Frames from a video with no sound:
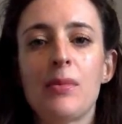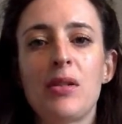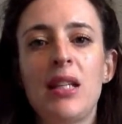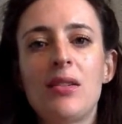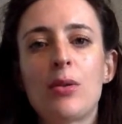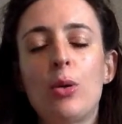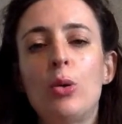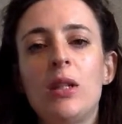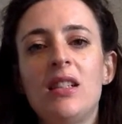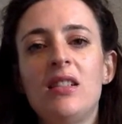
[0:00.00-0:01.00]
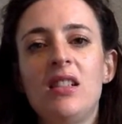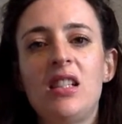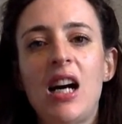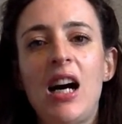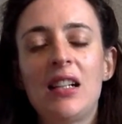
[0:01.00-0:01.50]
So that's called
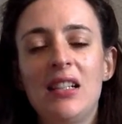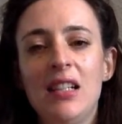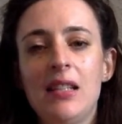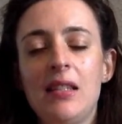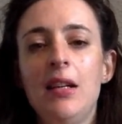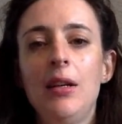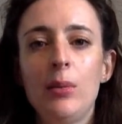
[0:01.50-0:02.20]
darkness.